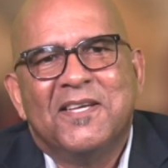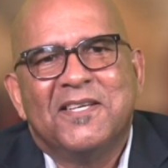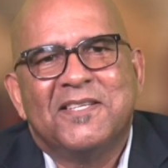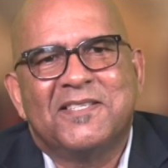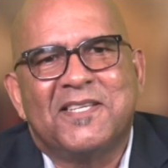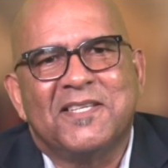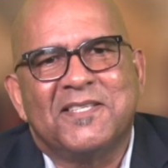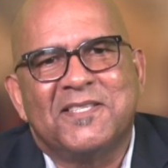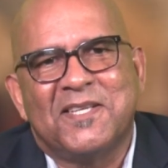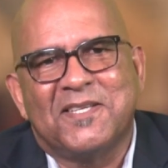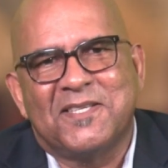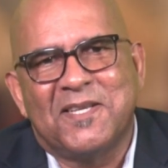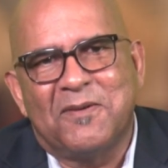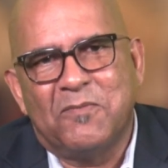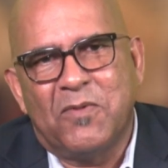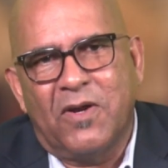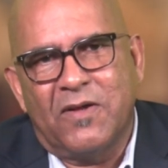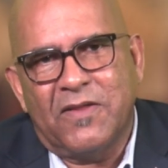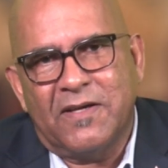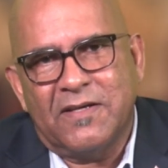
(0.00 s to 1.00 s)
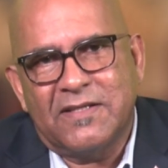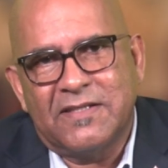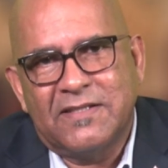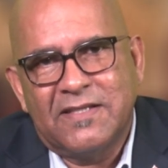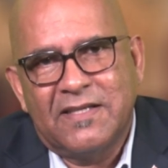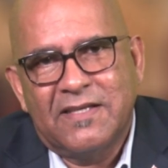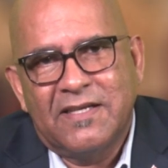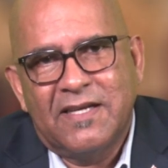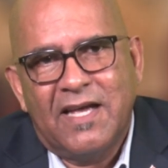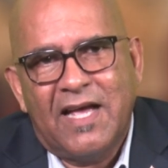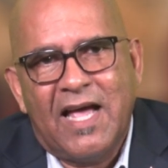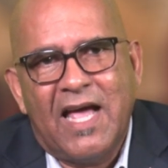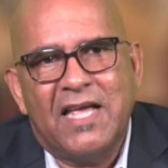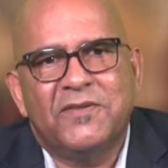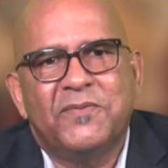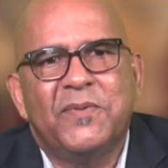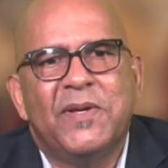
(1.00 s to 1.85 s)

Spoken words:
Sisters and brothers, as